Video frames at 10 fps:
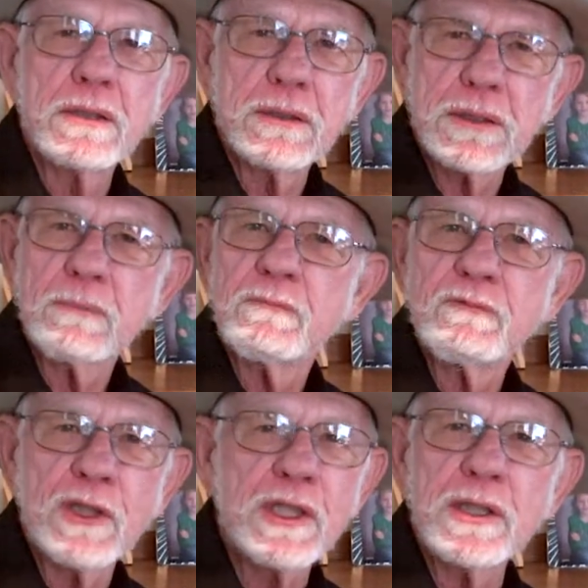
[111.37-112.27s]
some
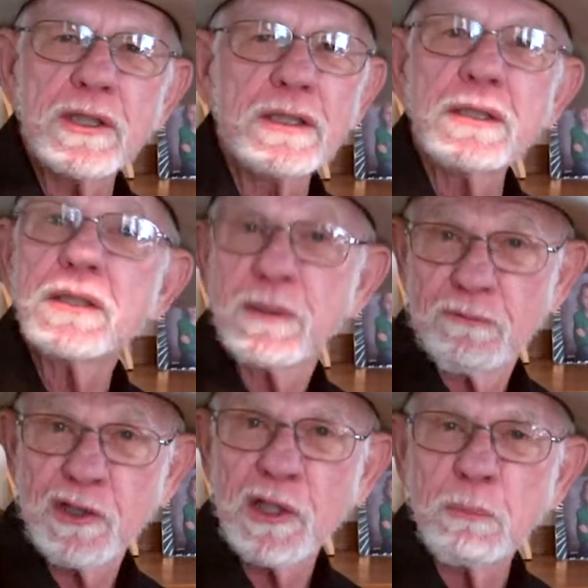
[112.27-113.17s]
very good and some
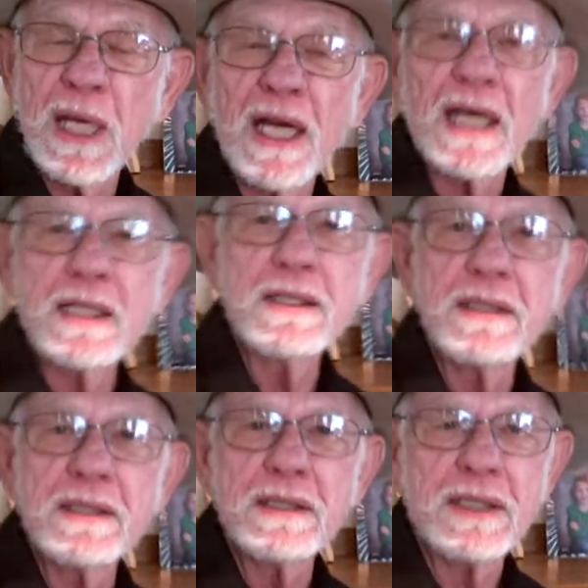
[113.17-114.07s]
very bad
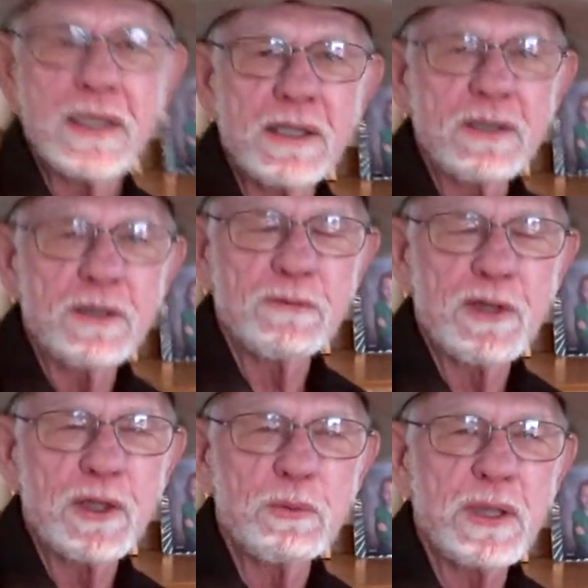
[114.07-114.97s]
there, or
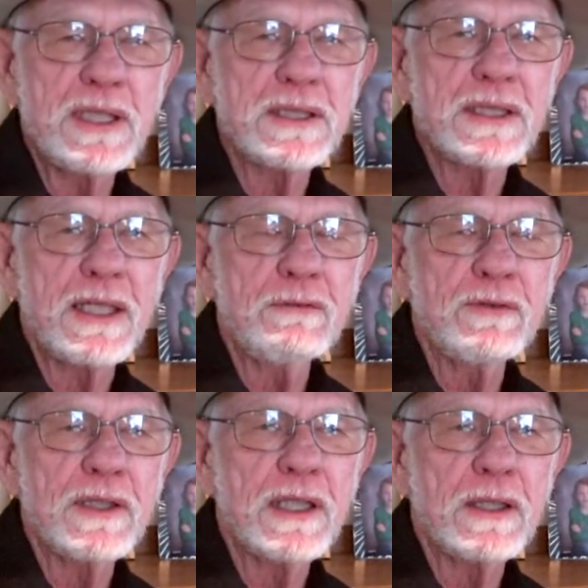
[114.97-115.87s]
very weak stuff,
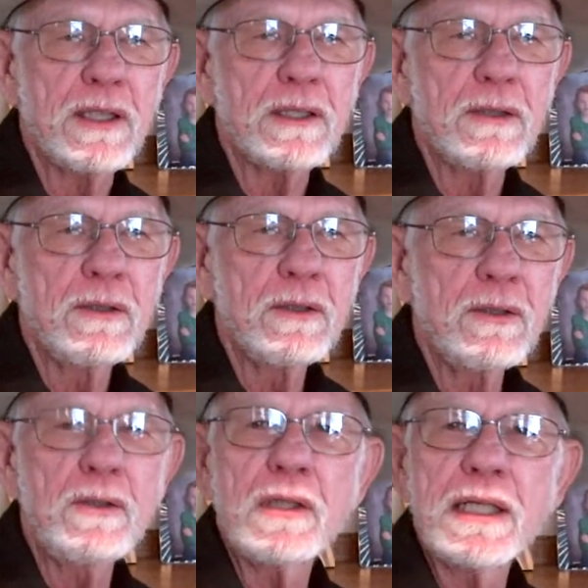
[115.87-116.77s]
and I thought,
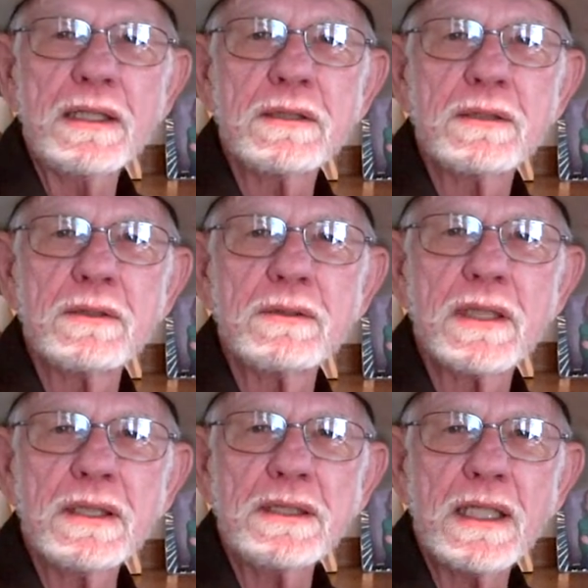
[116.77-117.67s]
oh, I could do
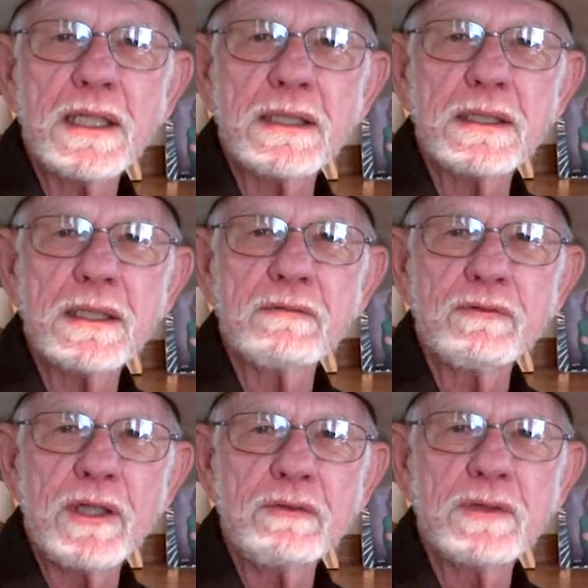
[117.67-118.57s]
this. I'd like to get
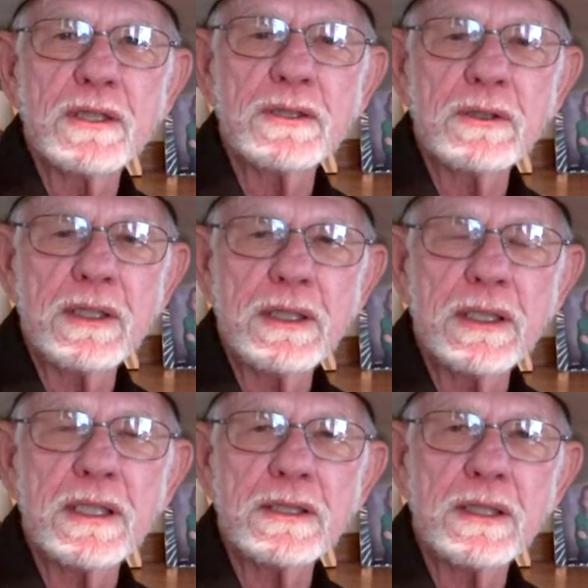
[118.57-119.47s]
involved in this. So I
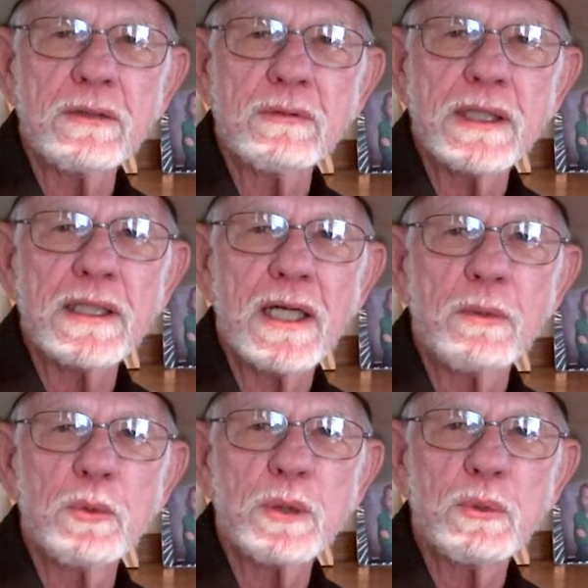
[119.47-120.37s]
did. I started writing
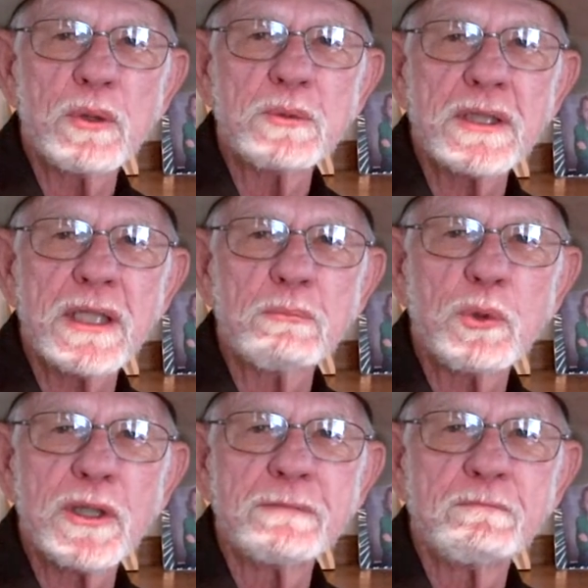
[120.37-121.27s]
cowboy poems at that point.